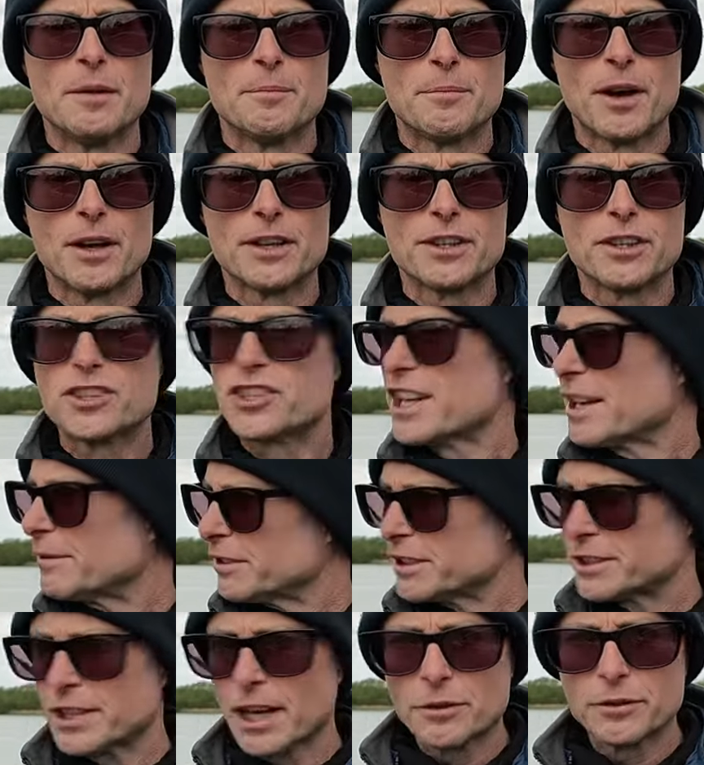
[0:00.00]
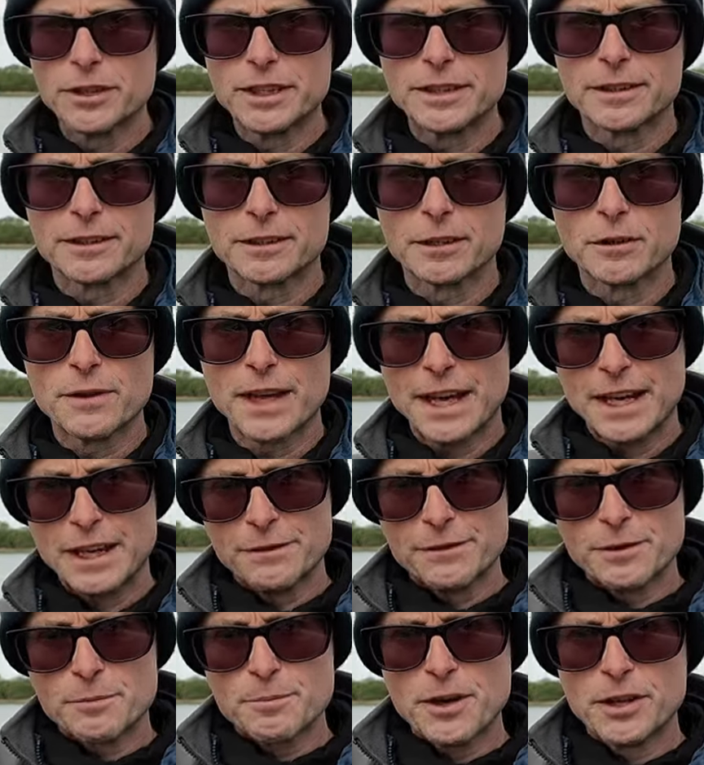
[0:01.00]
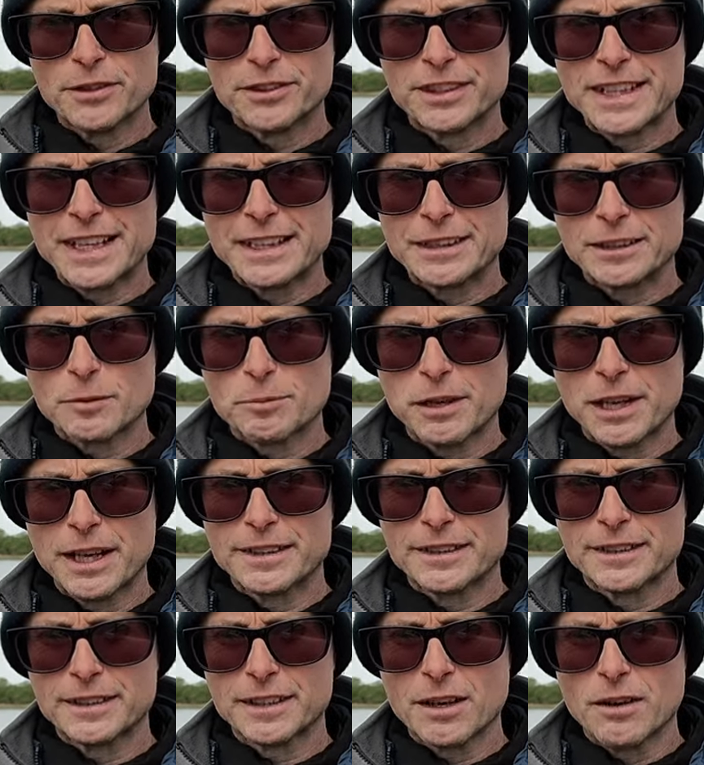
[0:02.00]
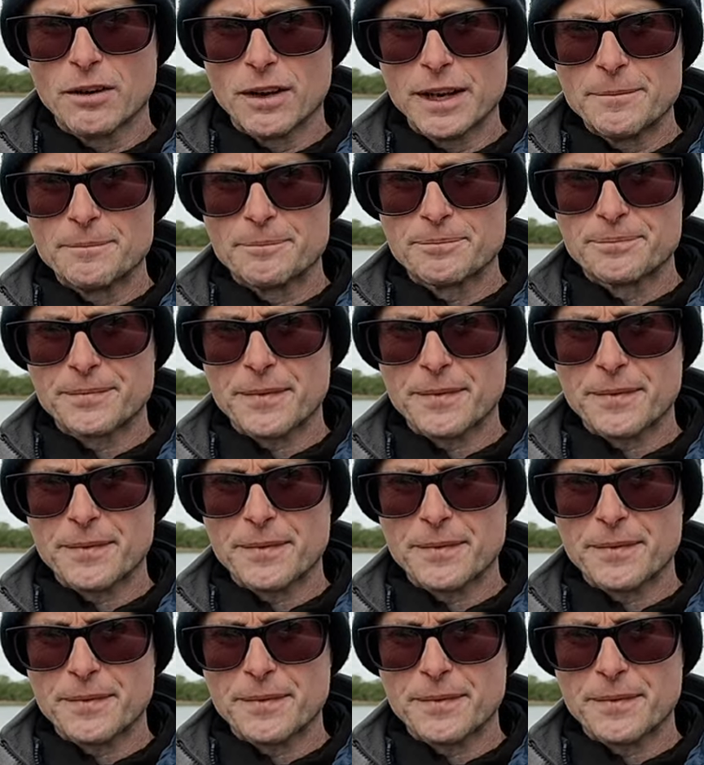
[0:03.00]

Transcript: But you generally don't need to do that if the bird's against a plain sky.